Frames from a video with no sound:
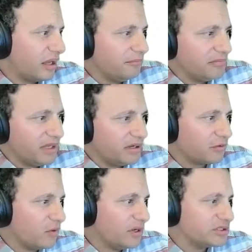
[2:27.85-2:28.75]
I'm not
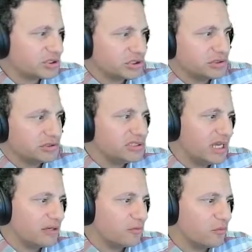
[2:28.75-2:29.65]
quite sure
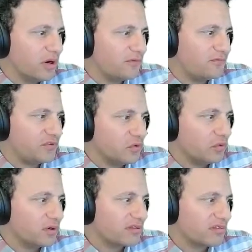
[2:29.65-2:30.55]
yet what
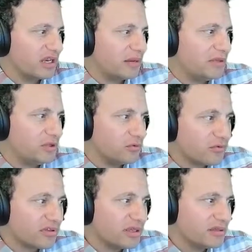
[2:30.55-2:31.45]
fuel it's going to be
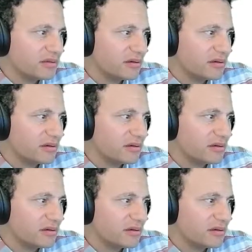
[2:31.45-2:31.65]
using.